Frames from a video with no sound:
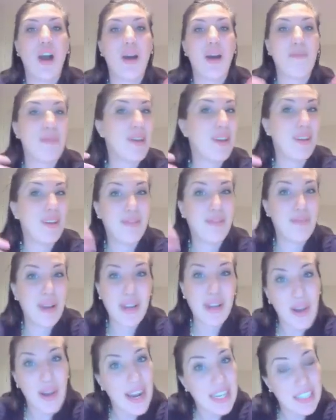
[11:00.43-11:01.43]
not be
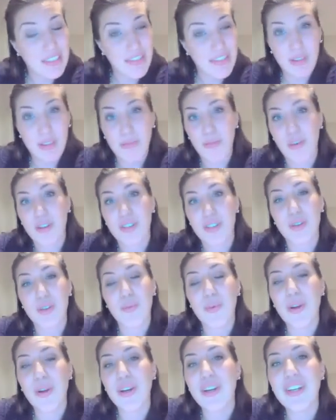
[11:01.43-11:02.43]
radioactive anymore. So
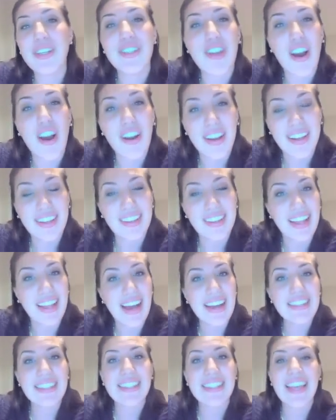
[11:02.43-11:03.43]
we're going to talk in
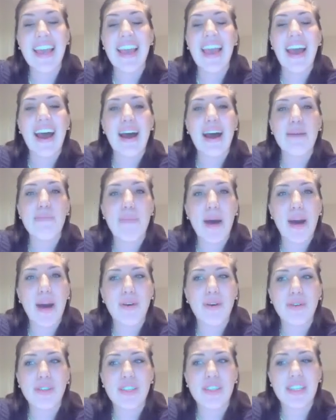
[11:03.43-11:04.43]
class
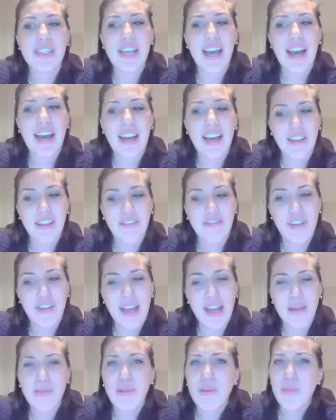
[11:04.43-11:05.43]
about
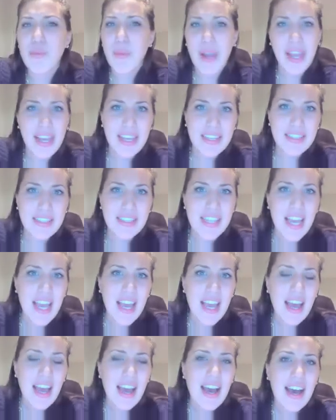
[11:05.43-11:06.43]
viable ways
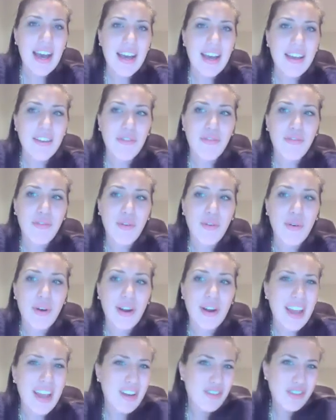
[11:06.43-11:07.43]

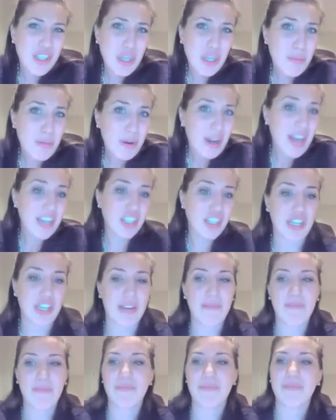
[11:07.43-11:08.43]
for energy
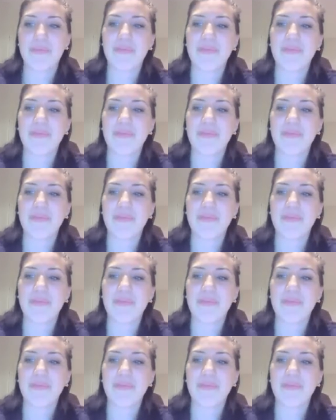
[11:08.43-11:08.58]
production.